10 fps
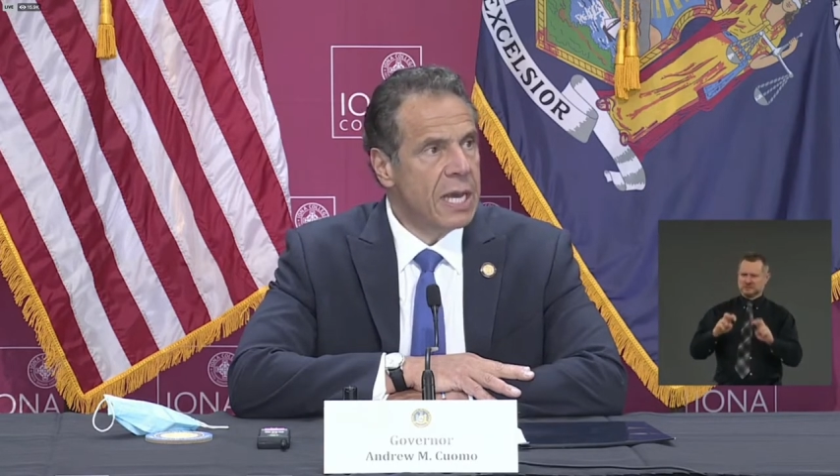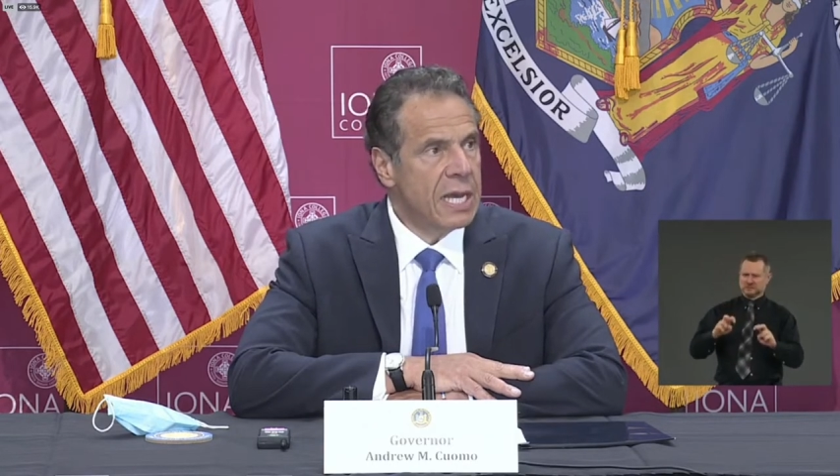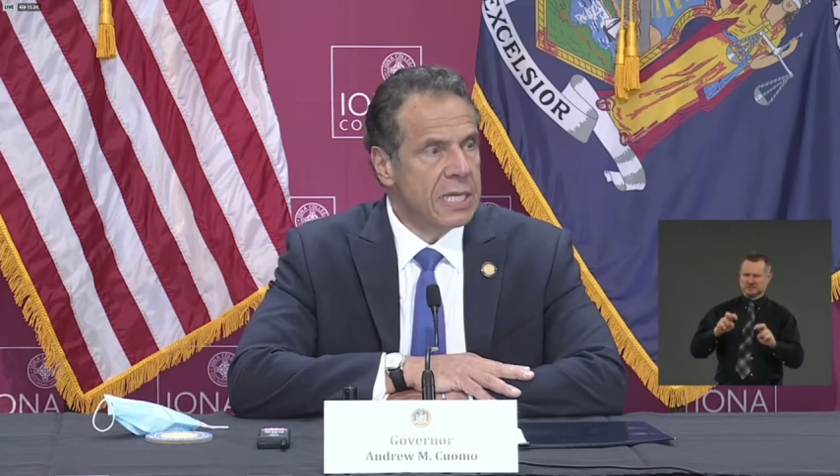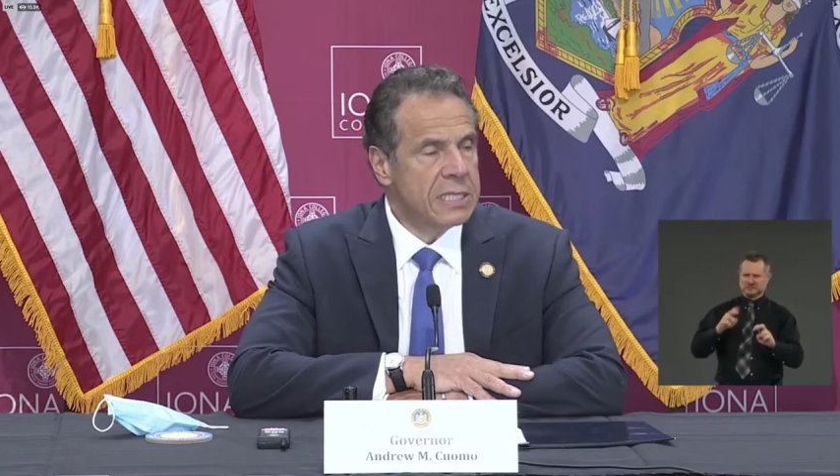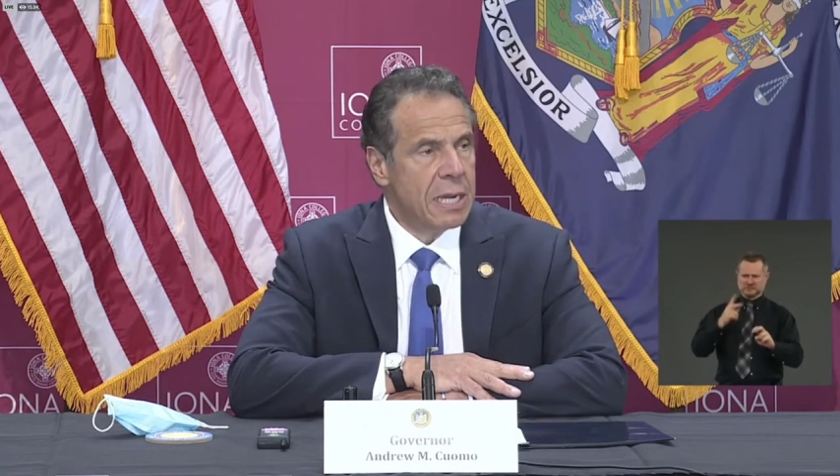
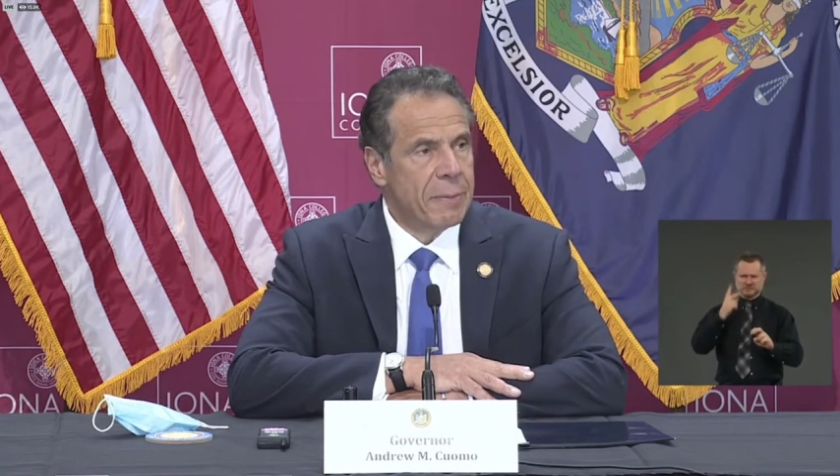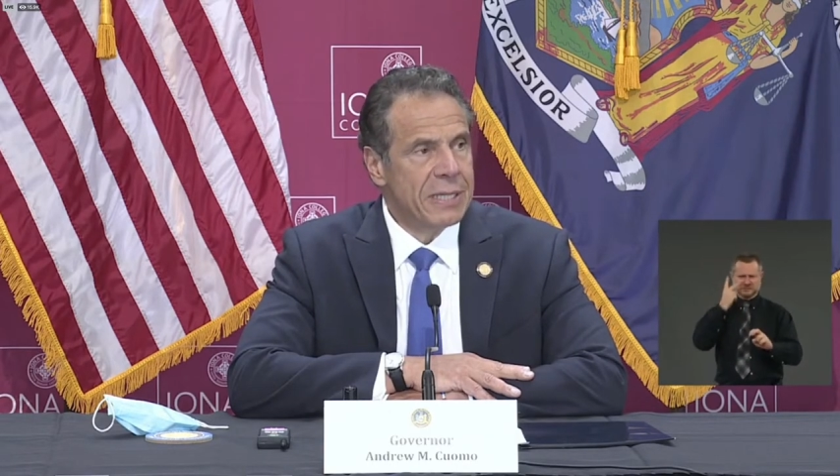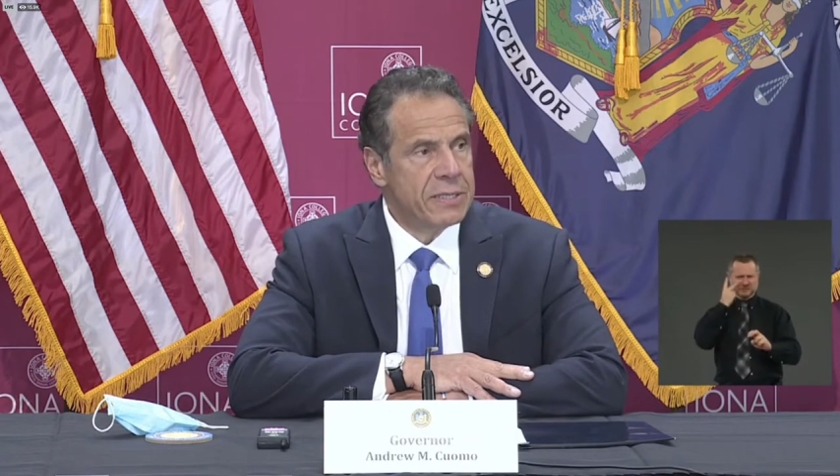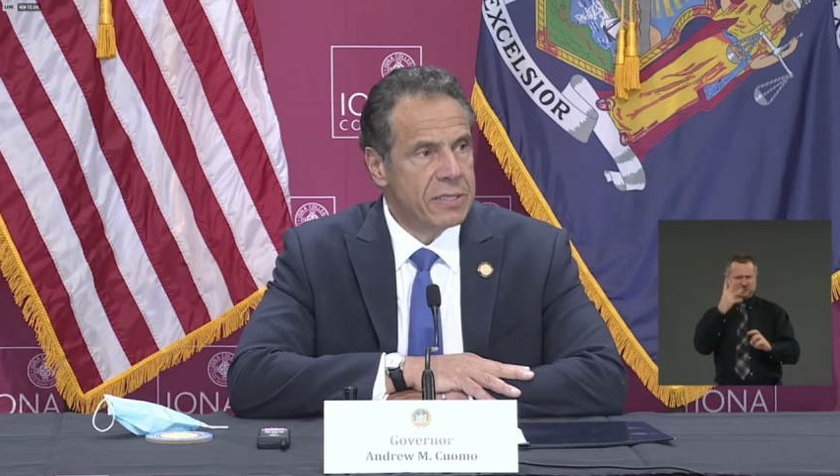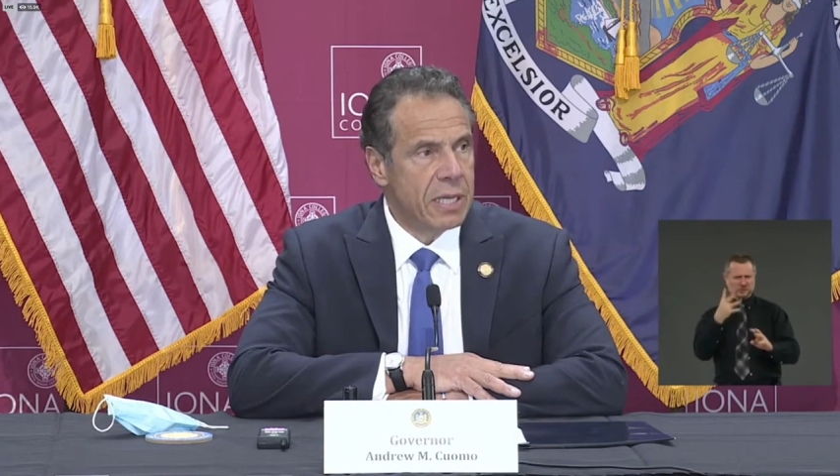let's not make
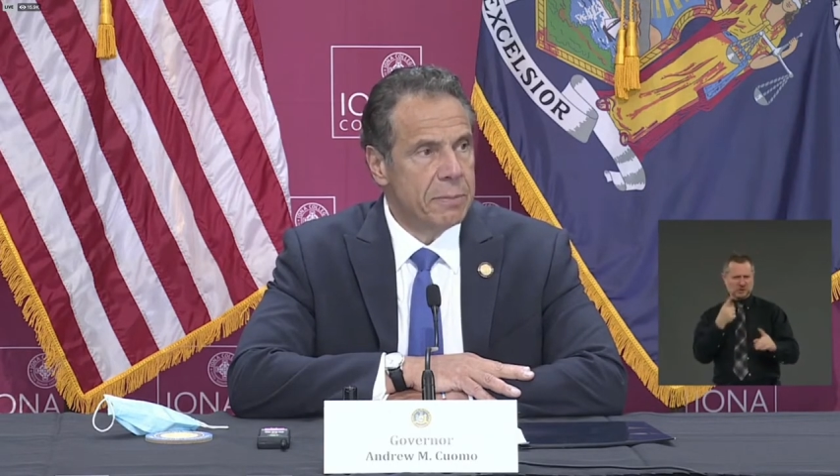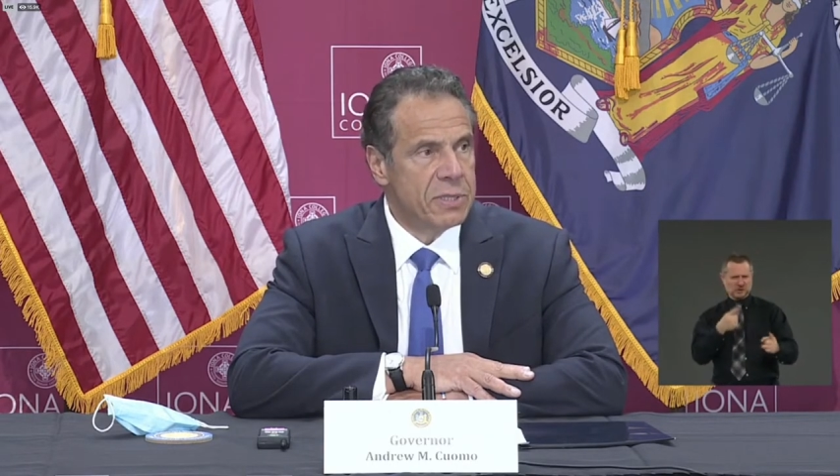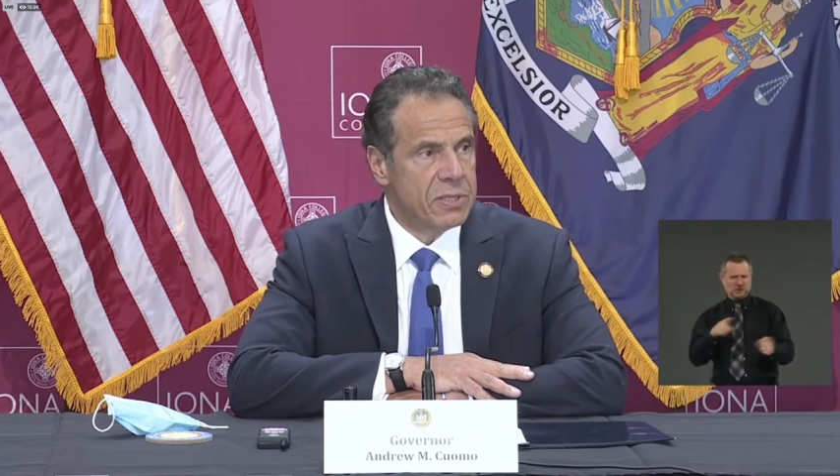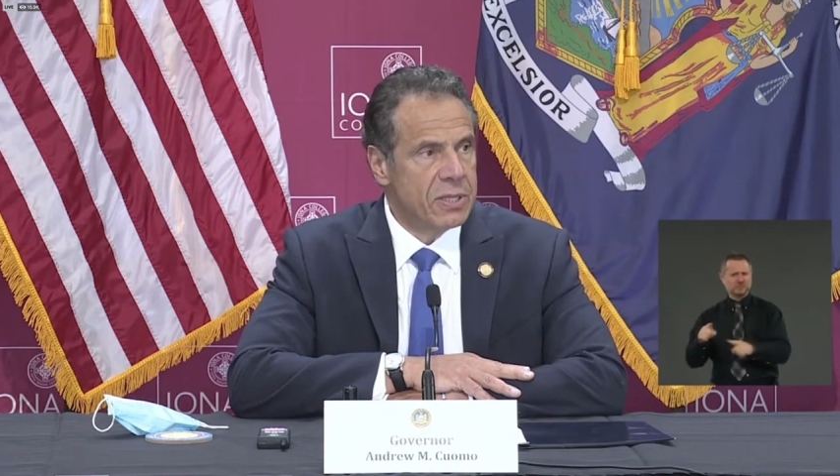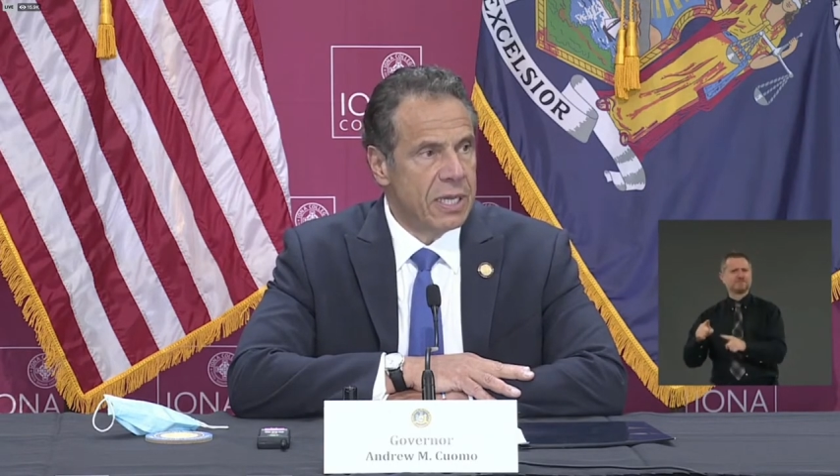the same
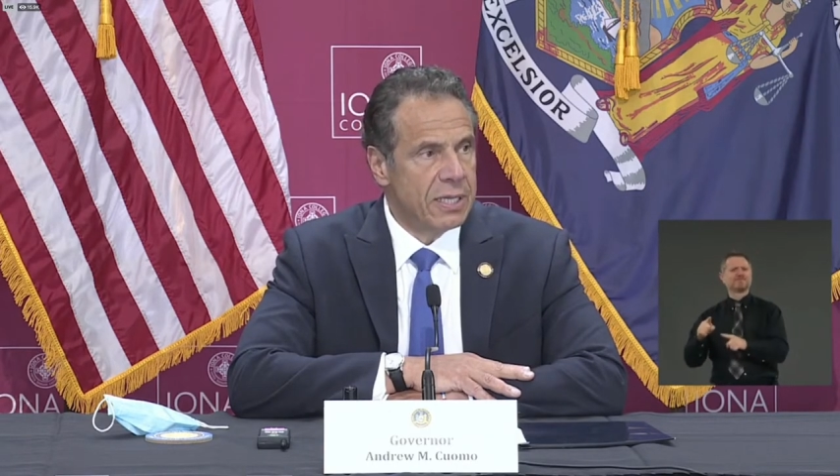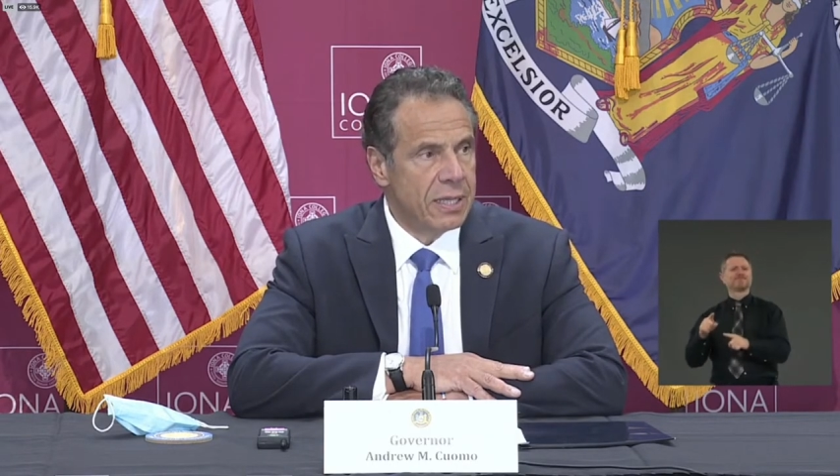mistake